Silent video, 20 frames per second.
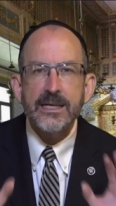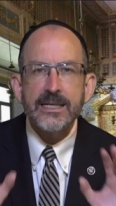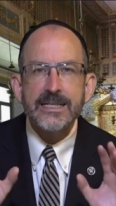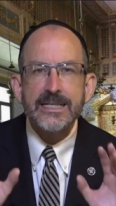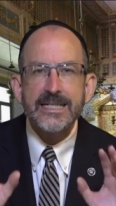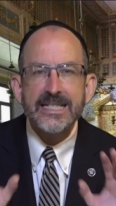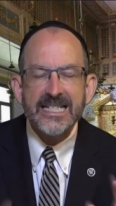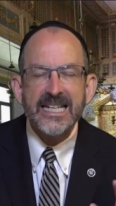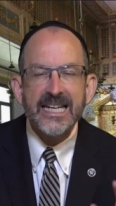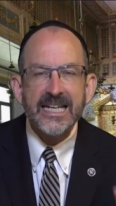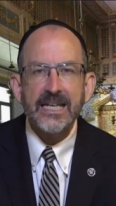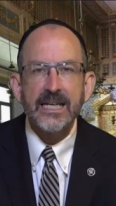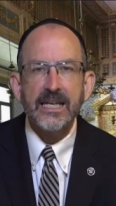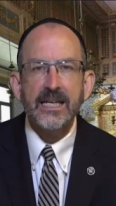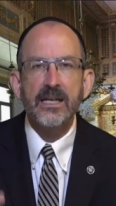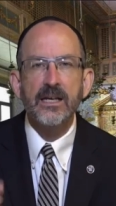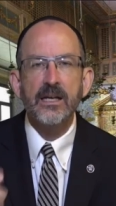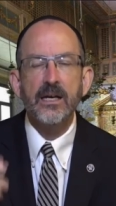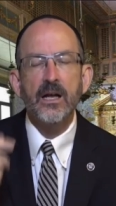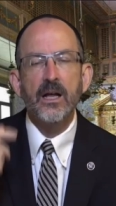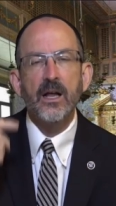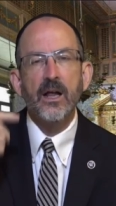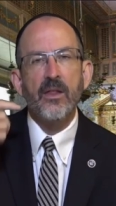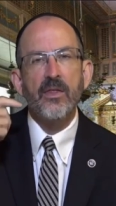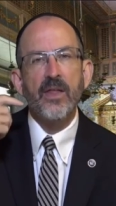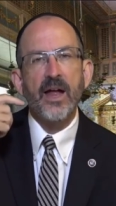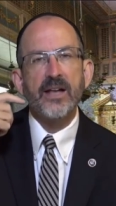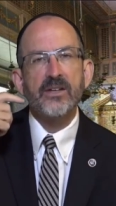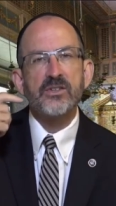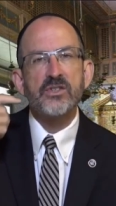see
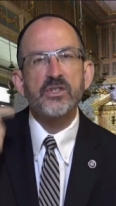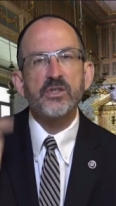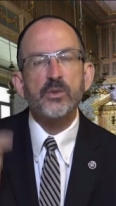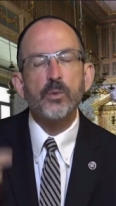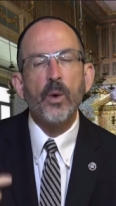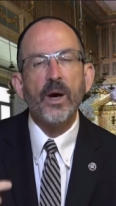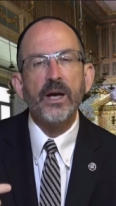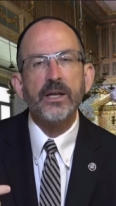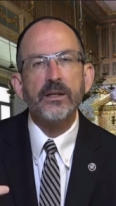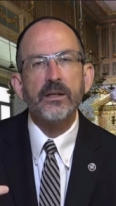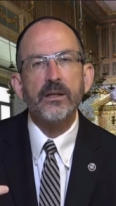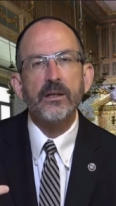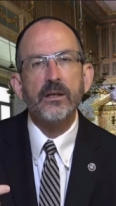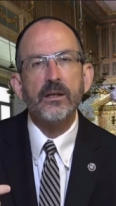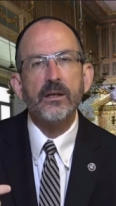that sweat,